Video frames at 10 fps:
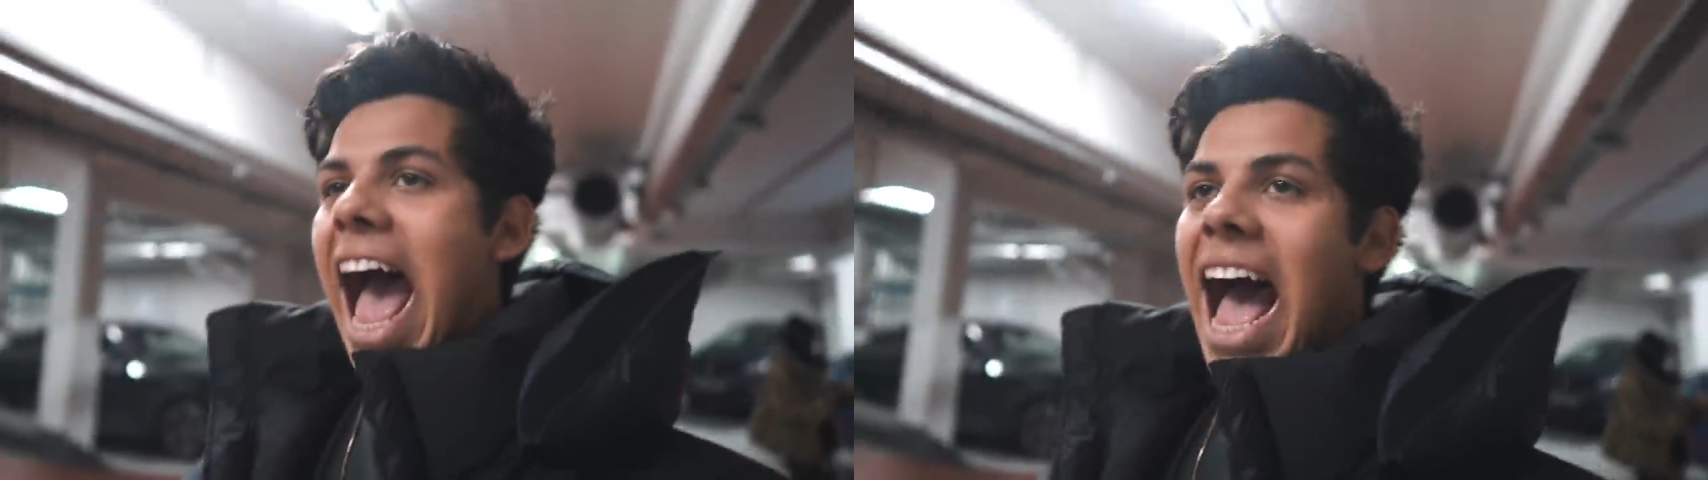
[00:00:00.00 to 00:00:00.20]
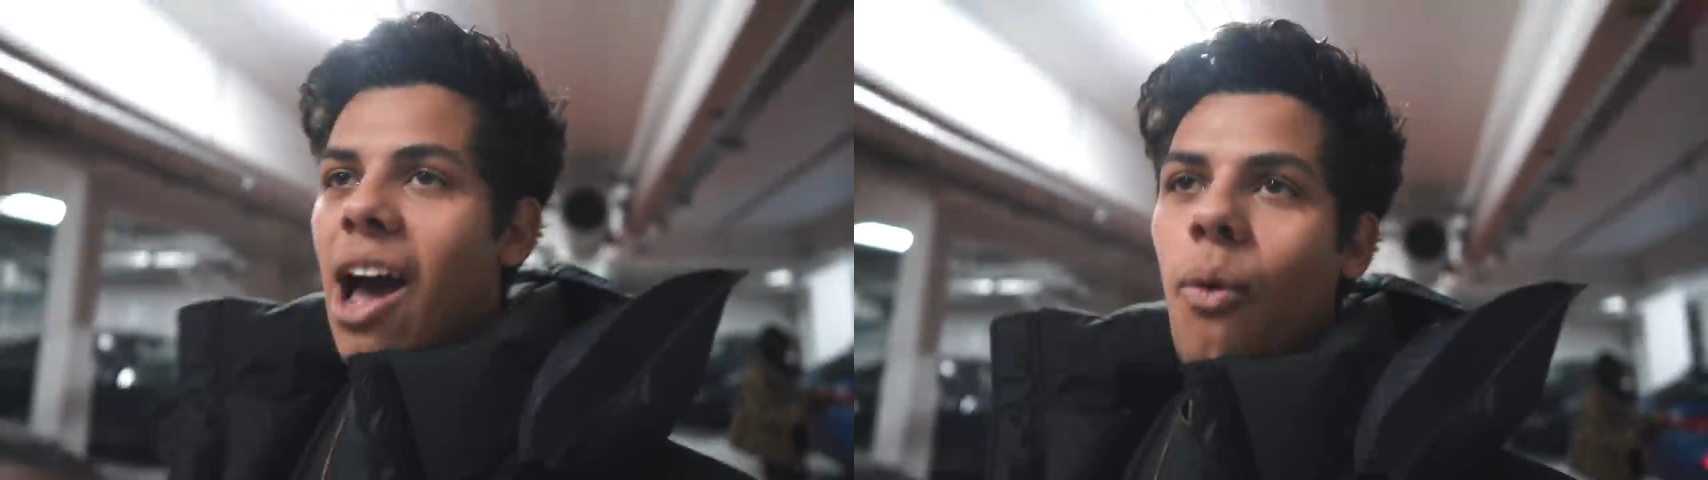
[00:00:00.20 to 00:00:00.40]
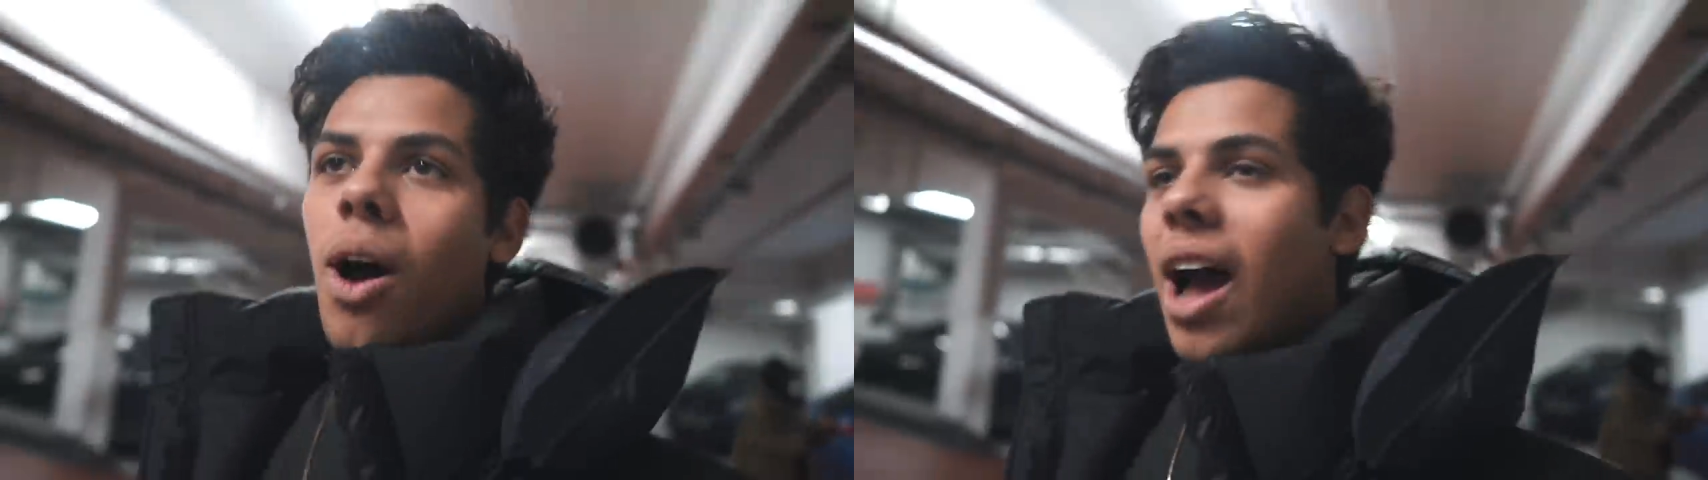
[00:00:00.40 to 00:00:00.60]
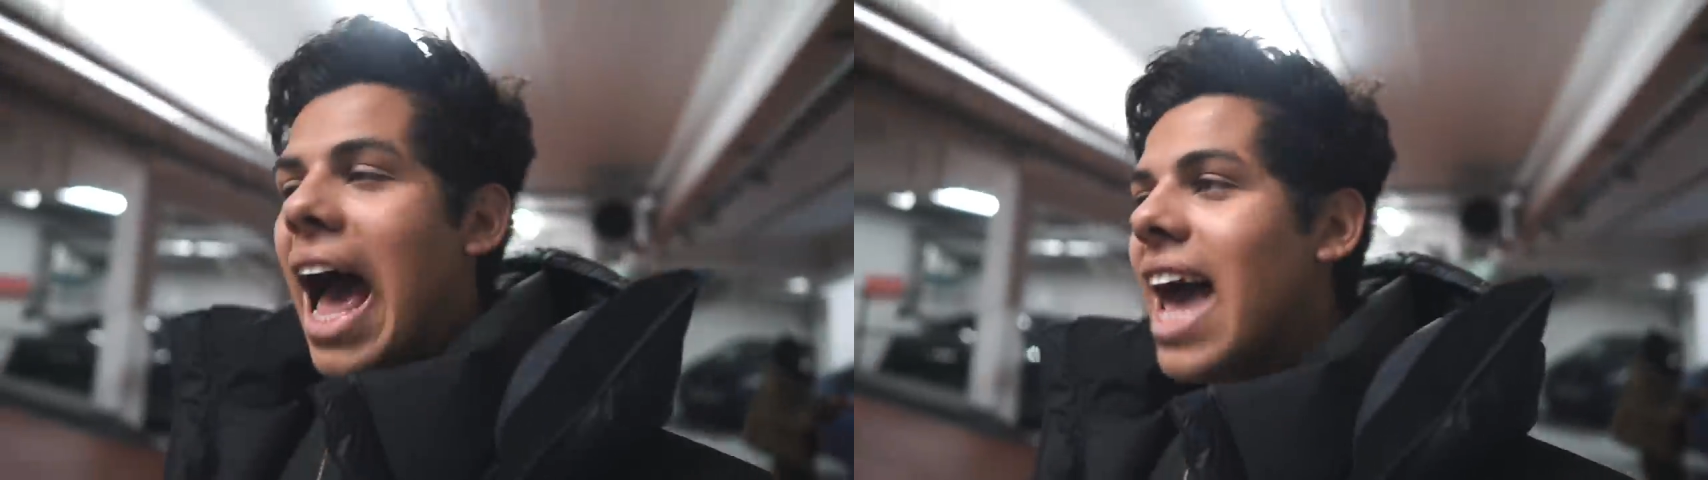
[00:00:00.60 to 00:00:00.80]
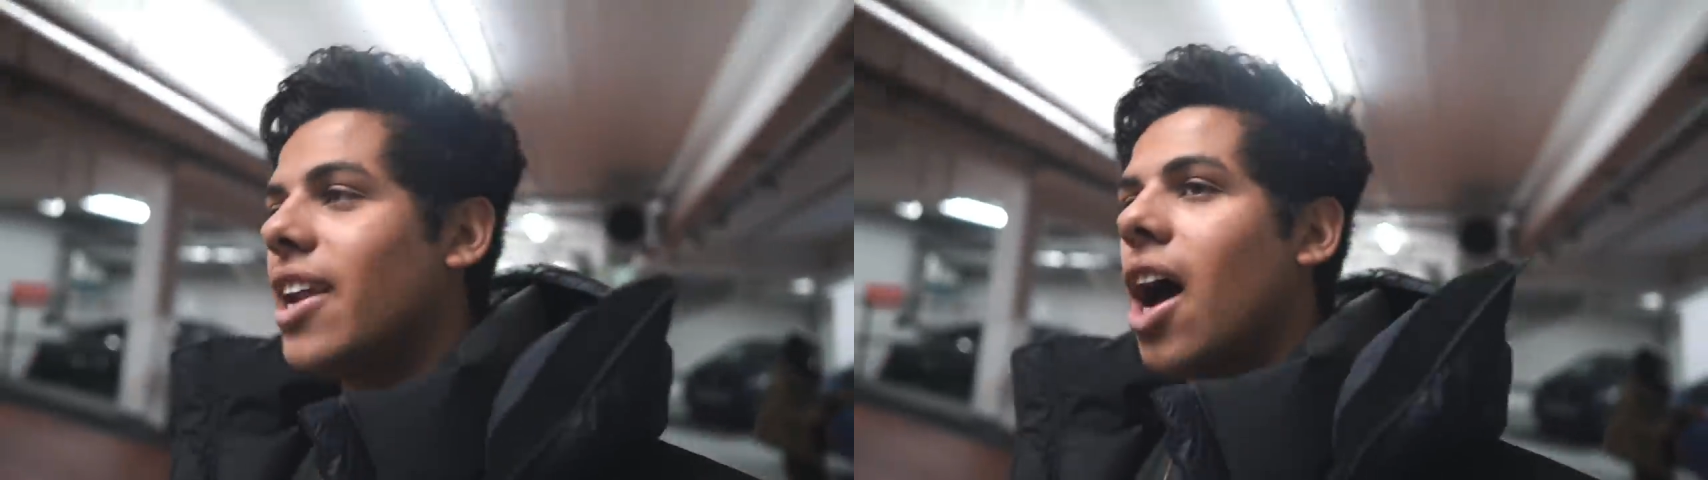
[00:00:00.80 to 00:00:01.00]
hour
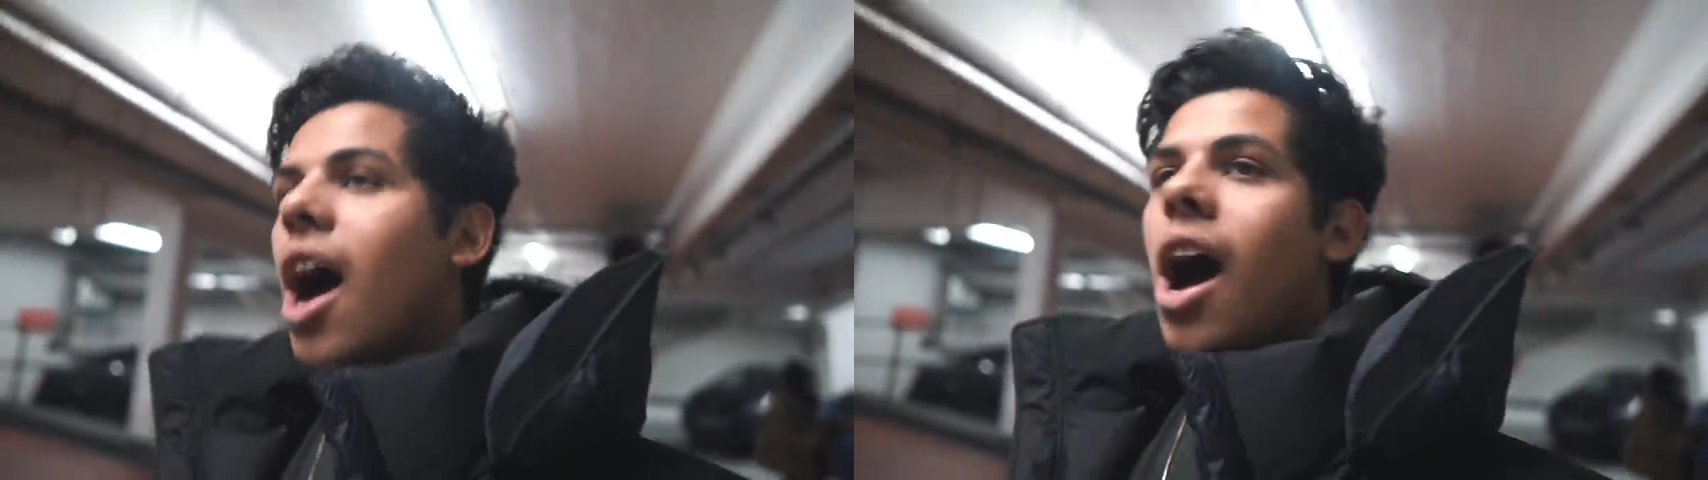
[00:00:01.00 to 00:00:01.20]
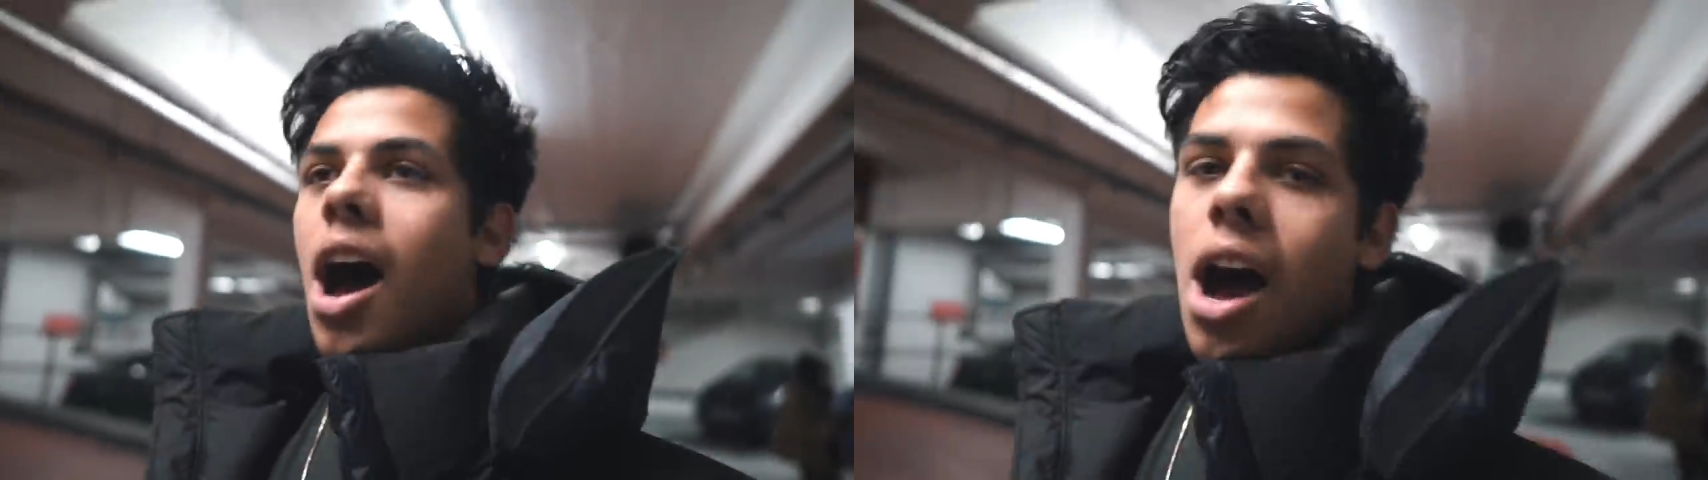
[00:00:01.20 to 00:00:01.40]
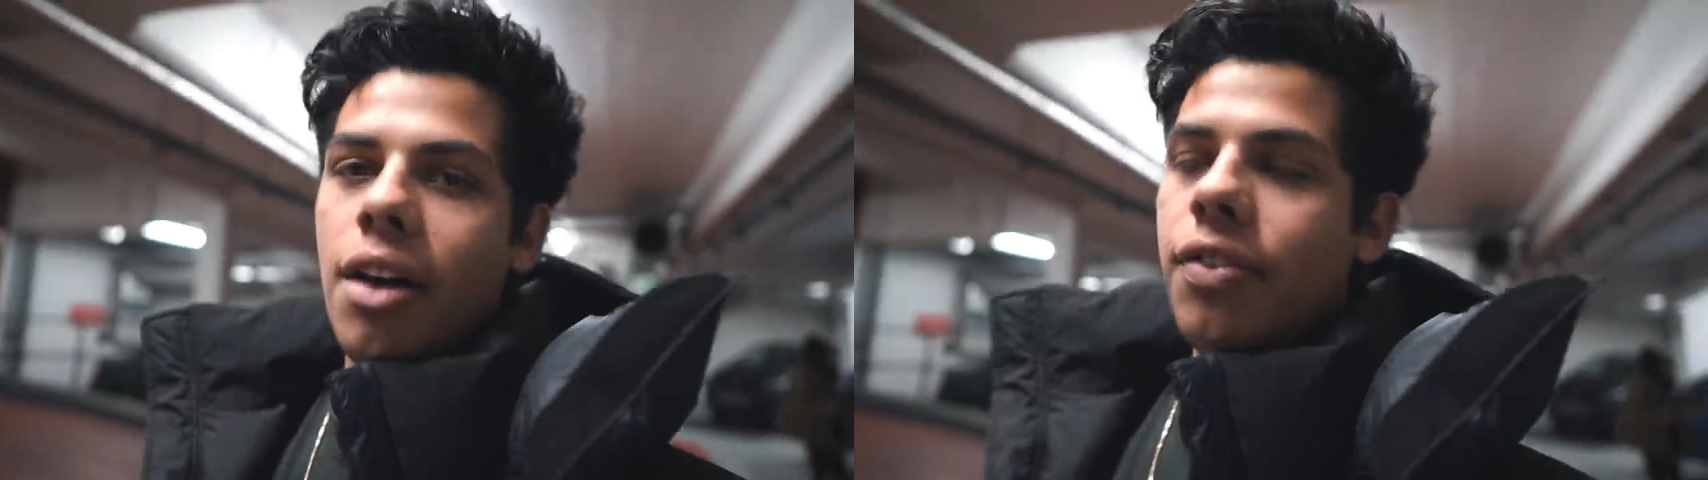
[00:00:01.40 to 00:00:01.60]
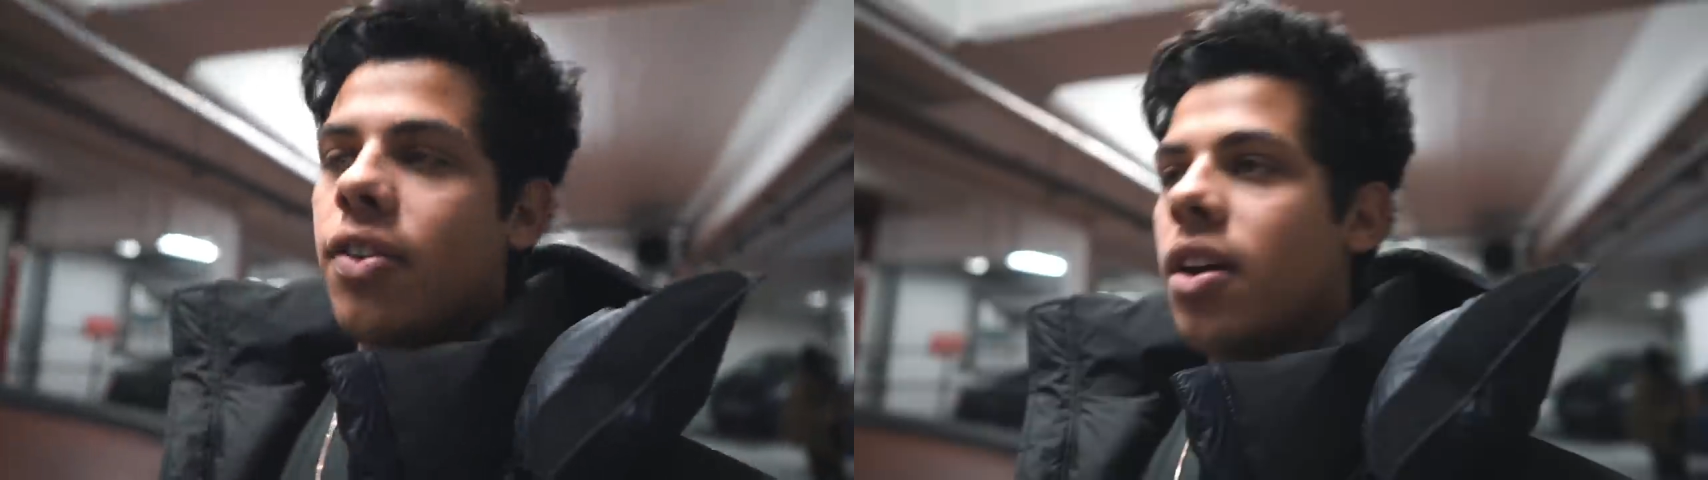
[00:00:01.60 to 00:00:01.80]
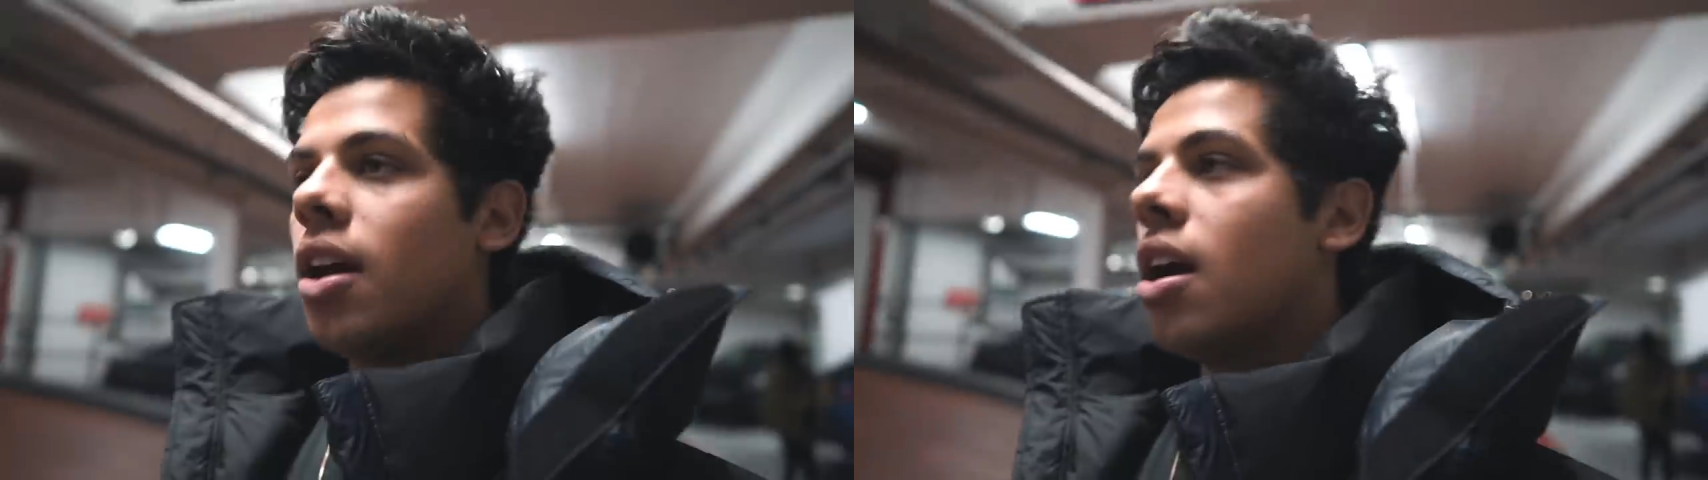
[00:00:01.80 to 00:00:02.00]
and a half